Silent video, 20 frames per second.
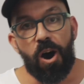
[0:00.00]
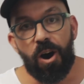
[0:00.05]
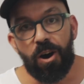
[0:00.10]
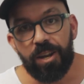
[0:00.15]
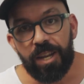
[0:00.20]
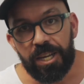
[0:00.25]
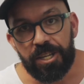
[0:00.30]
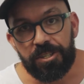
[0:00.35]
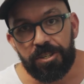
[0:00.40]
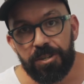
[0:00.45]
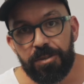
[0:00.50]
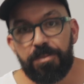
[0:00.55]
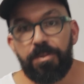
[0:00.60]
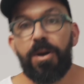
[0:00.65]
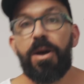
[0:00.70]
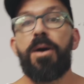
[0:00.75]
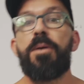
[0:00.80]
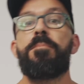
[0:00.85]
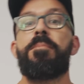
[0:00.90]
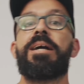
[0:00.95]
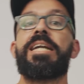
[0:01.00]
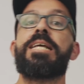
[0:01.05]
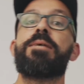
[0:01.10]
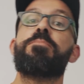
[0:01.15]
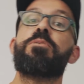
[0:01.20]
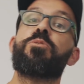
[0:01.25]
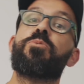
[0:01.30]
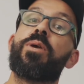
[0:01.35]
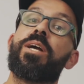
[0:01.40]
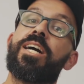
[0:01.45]
Hola YouTube, my name
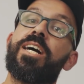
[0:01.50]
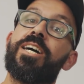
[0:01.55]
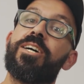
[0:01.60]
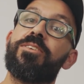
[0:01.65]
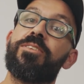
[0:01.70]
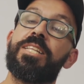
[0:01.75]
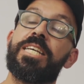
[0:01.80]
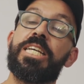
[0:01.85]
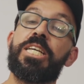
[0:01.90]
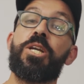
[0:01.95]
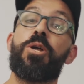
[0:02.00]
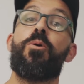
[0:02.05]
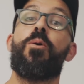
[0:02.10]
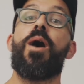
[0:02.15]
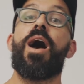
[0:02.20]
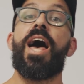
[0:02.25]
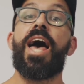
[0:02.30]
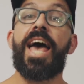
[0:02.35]
is Ricardo Lino